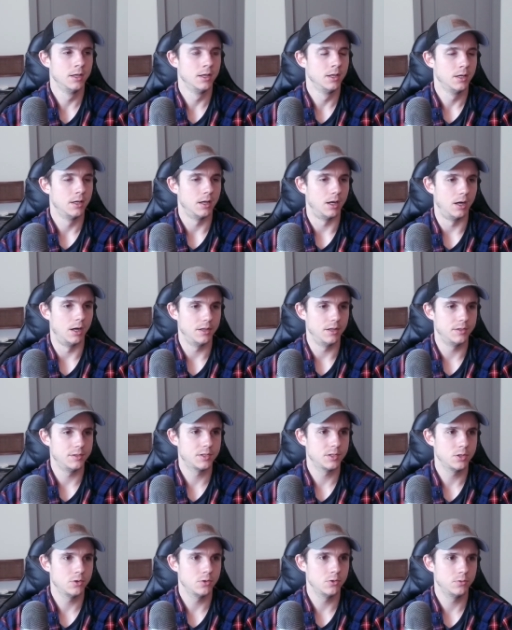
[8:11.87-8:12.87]
And
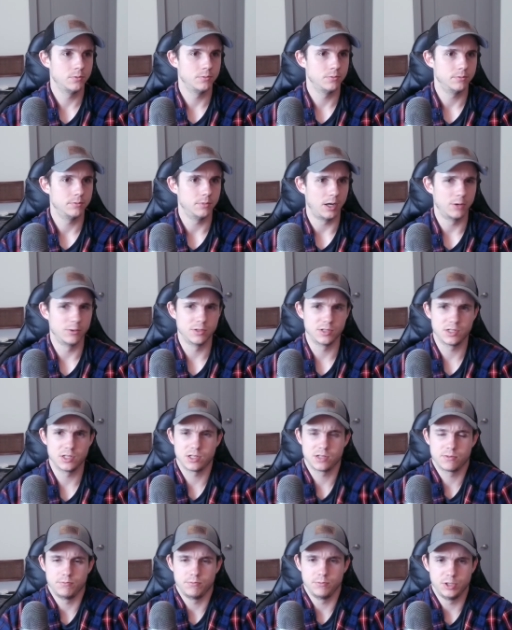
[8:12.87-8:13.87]
two, I was
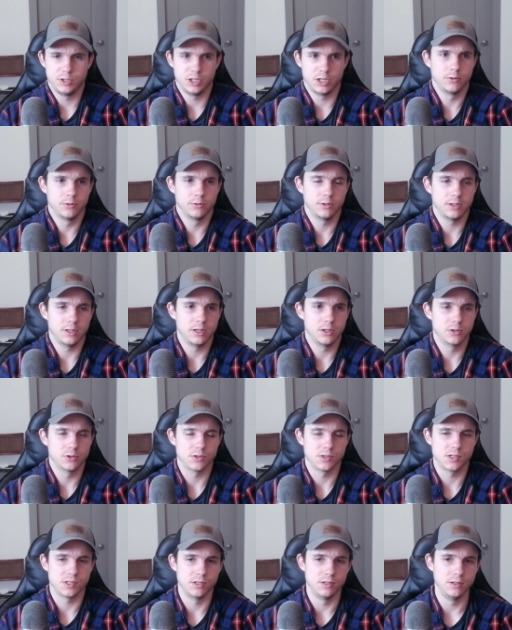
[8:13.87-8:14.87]
just genuinely
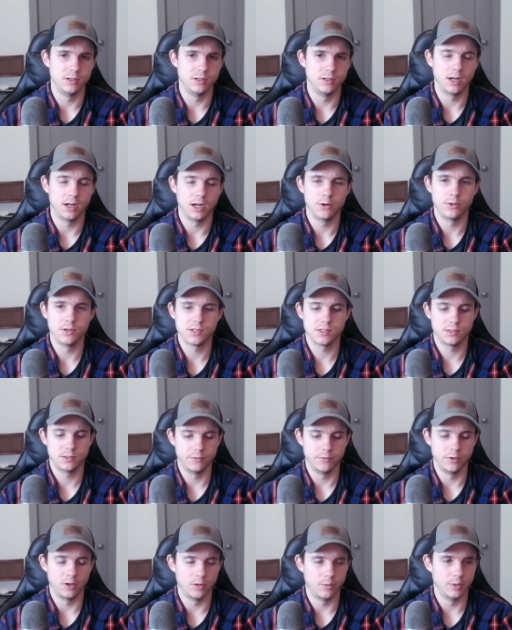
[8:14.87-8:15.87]
interested in iOS
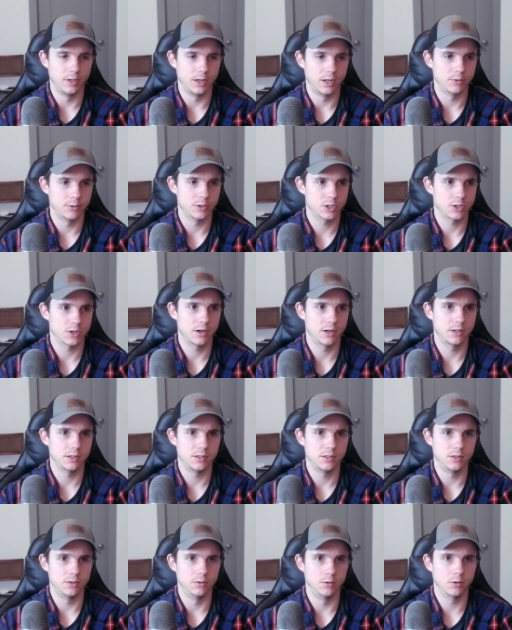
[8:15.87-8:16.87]
development. I was trying
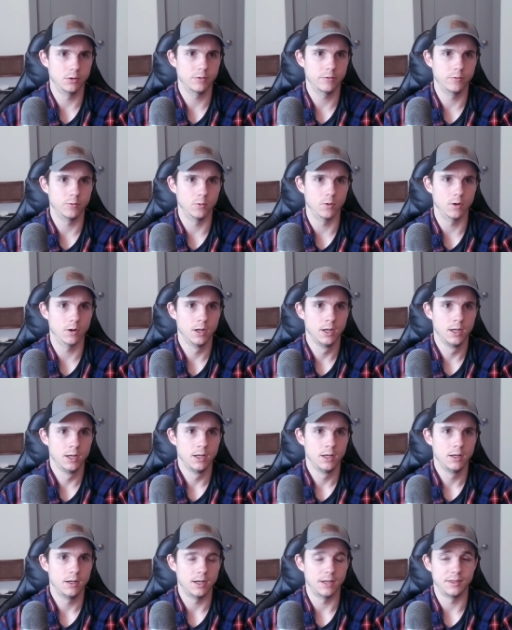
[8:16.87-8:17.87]
to look for,
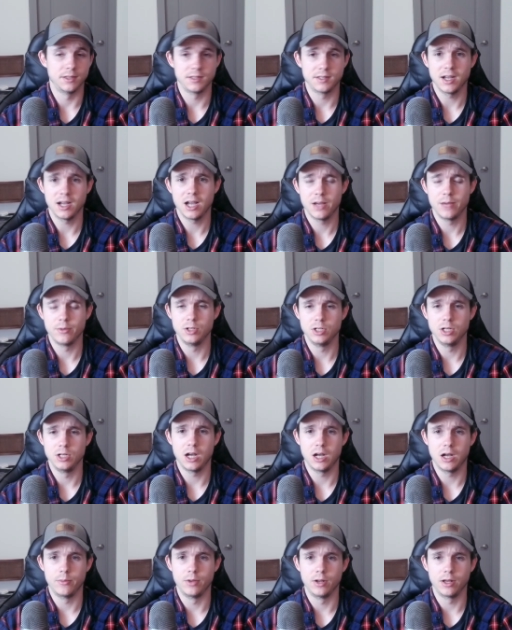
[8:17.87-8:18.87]
at the time, a
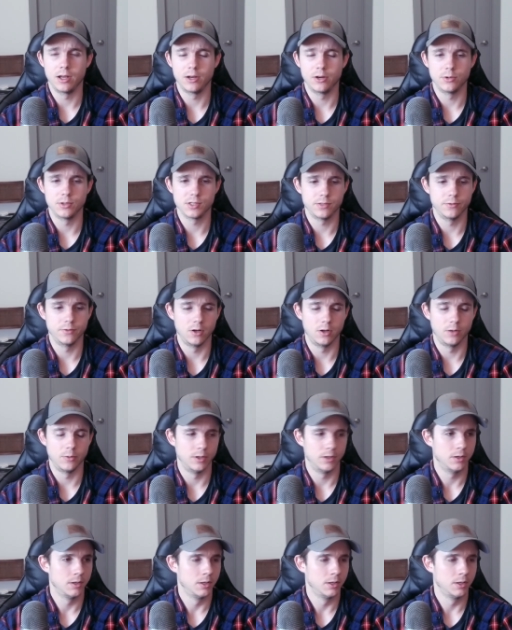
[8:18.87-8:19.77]
job in iOS development.